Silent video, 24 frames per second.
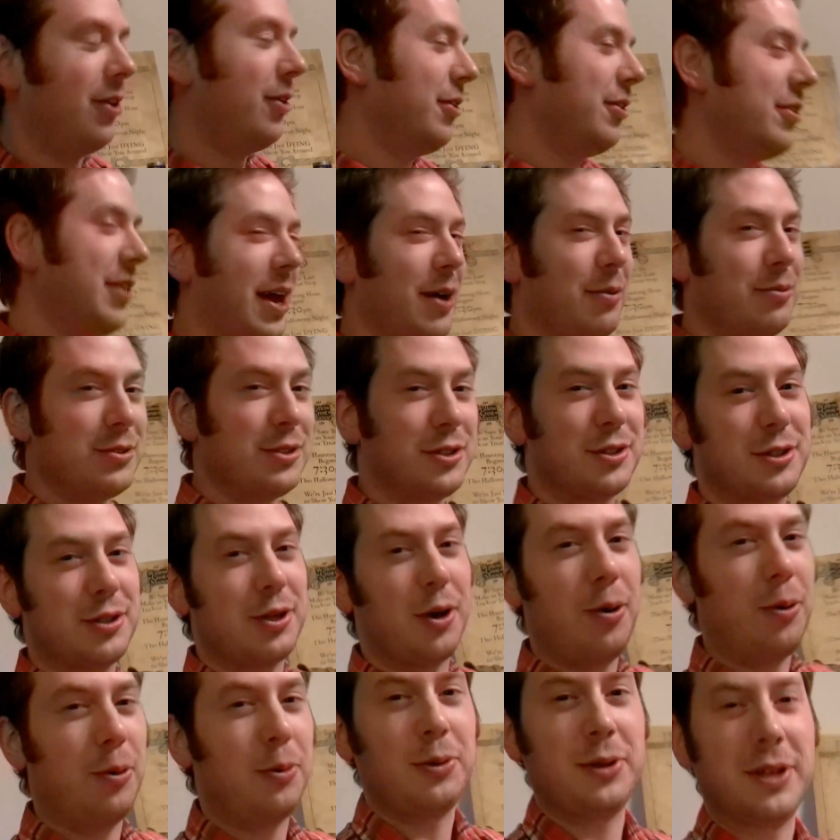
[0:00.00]
all that was
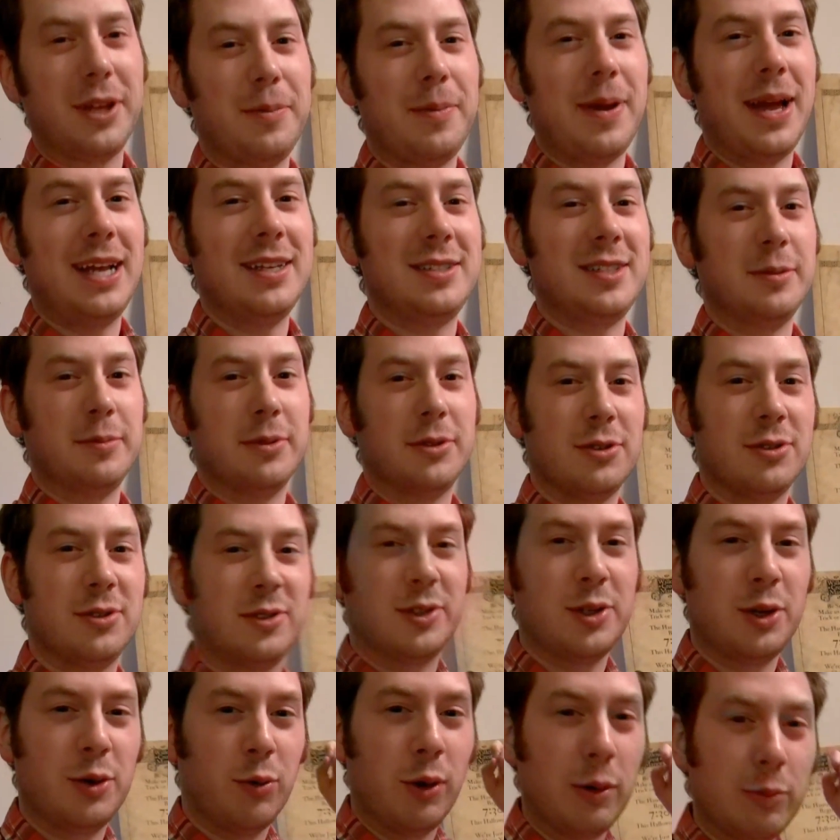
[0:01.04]
totally amazing, but there's
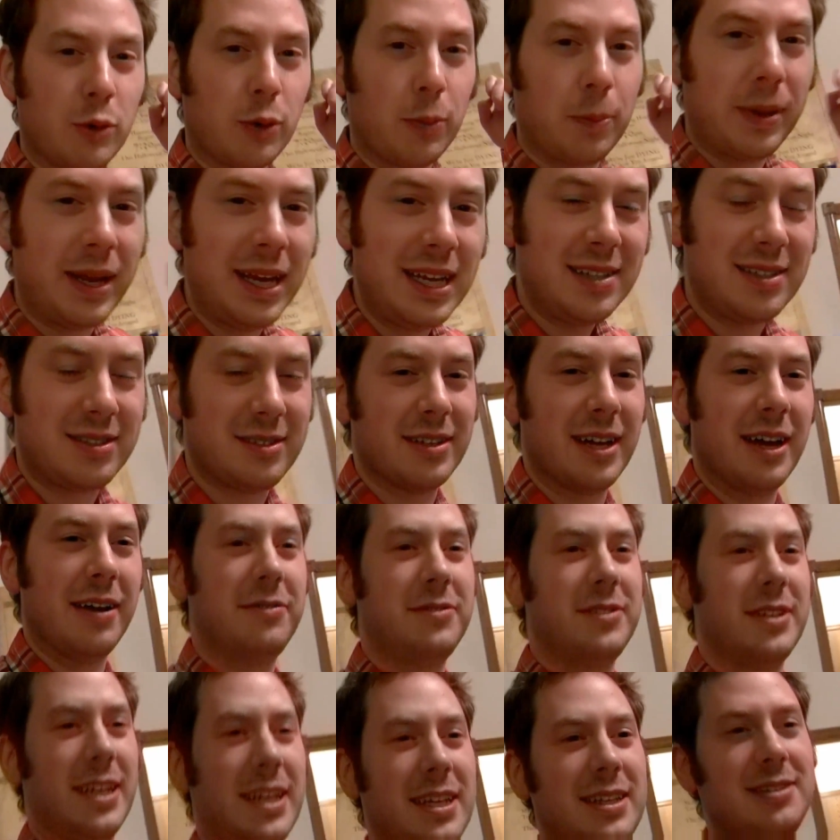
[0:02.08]
still one more piece
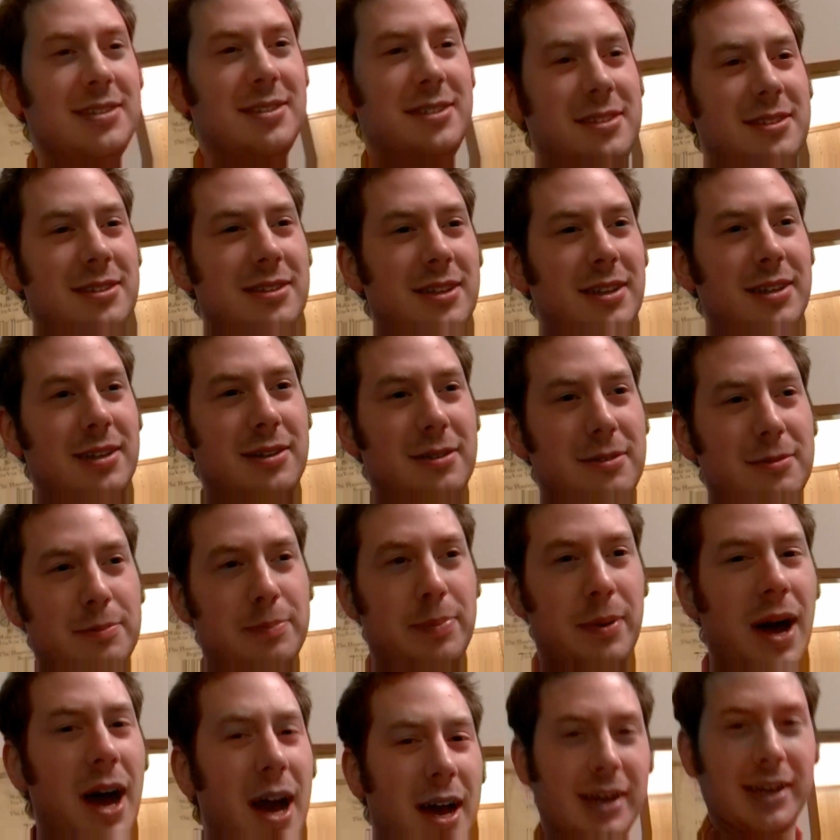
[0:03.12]
left. It's the
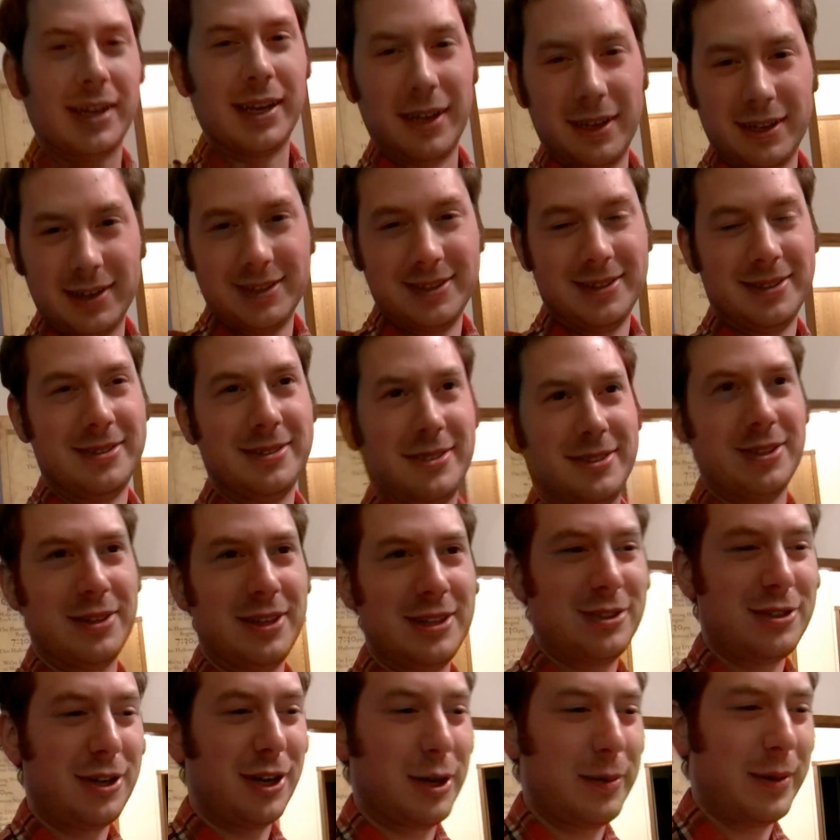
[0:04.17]
body. So
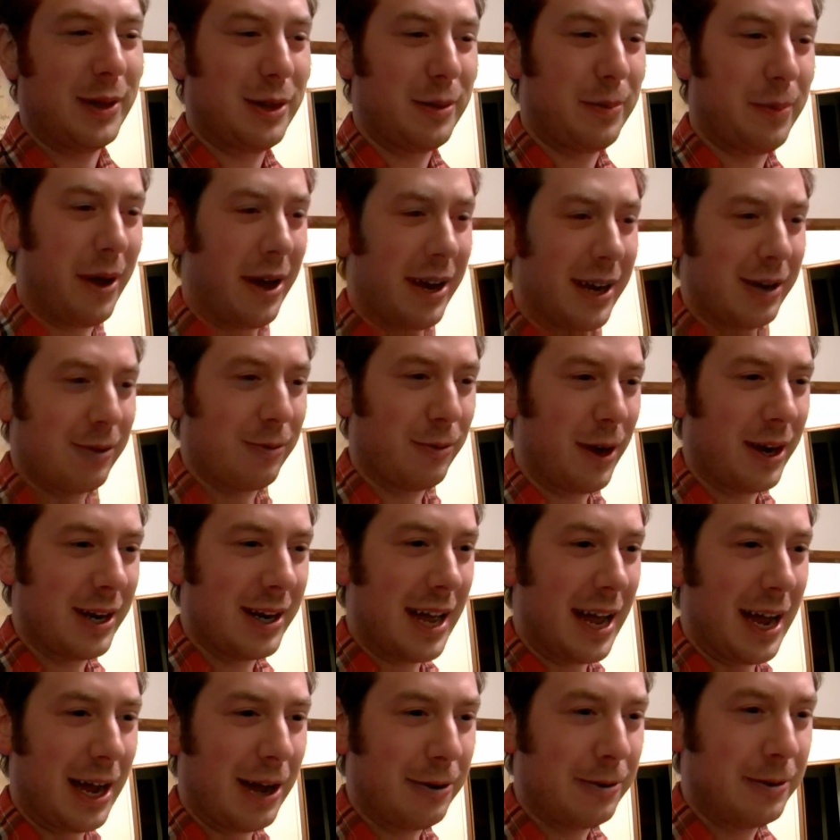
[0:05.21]
let's talk about the body right
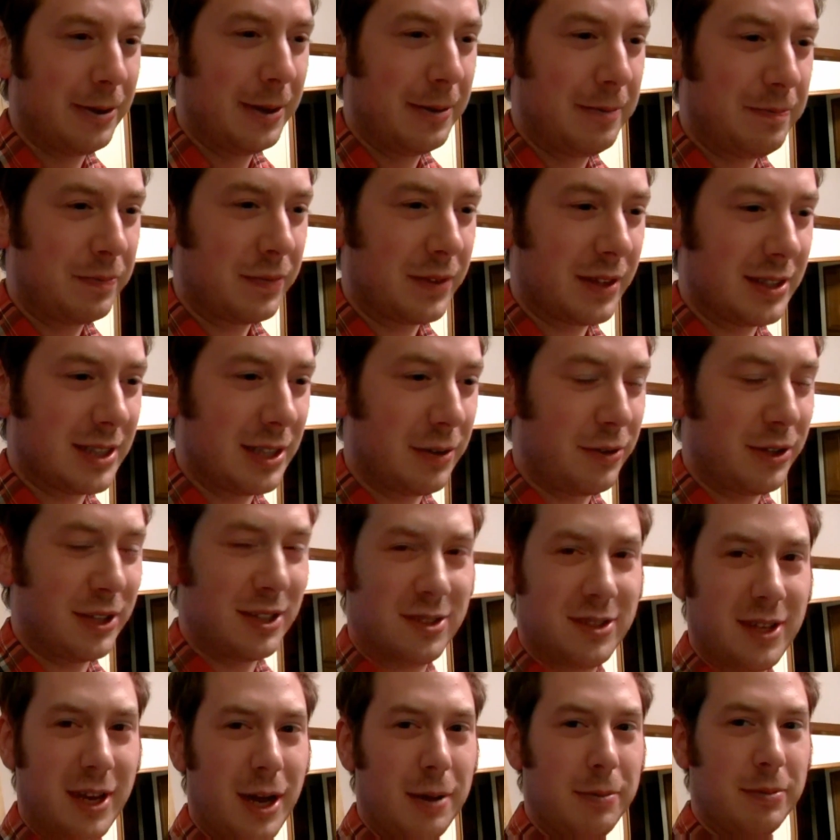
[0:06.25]
now. Is everything set